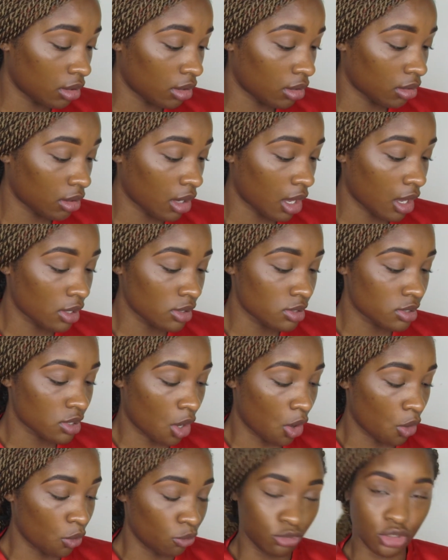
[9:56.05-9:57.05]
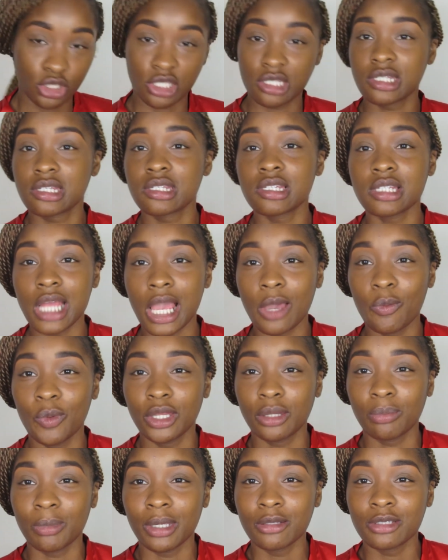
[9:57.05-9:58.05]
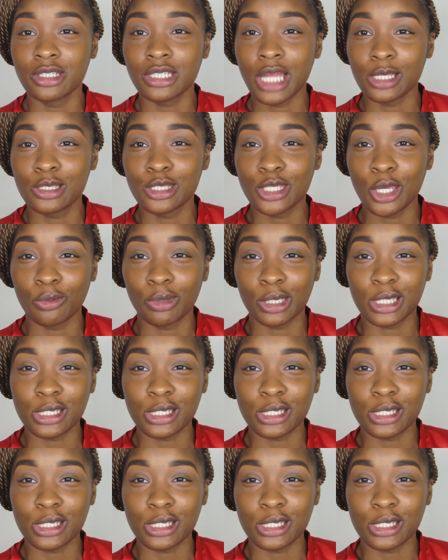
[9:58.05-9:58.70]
Okay, so just stay with me, stay tuned.